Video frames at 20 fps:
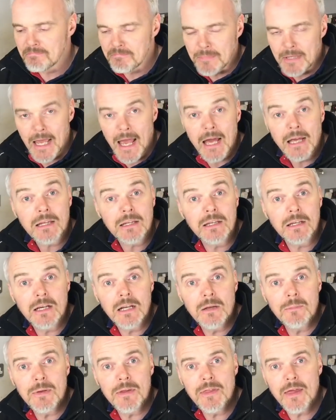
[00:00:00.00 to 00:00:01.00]
Yeah, you're going
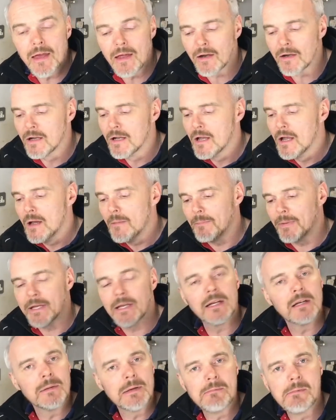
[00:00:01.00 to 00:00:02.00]
to be there, but you're
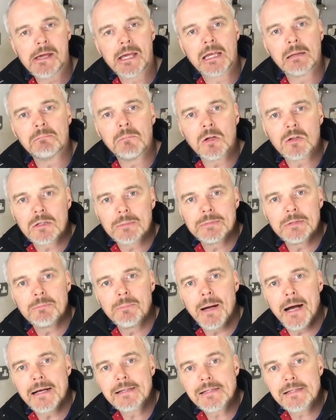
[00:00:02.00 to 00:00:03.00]
going to be making multiple
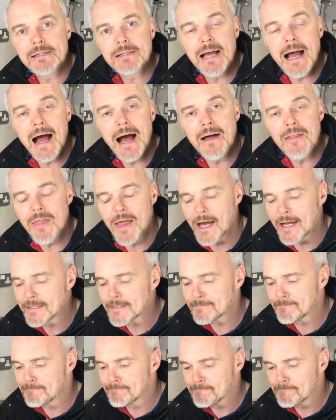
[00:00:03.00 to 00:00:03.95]
passes at that.